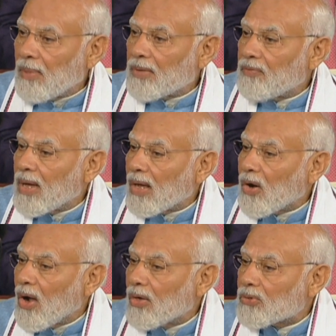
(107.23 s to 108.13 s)
But we are
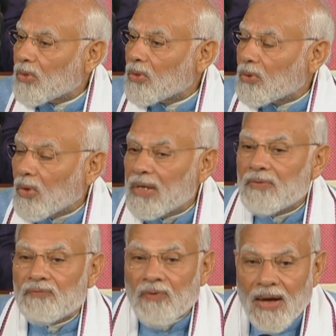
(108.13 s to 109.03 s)
also
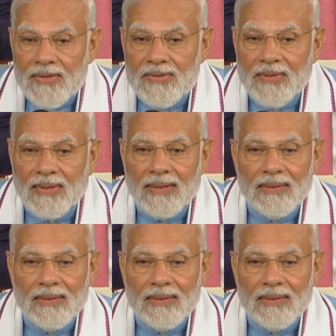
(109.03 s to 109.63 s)
growing faster.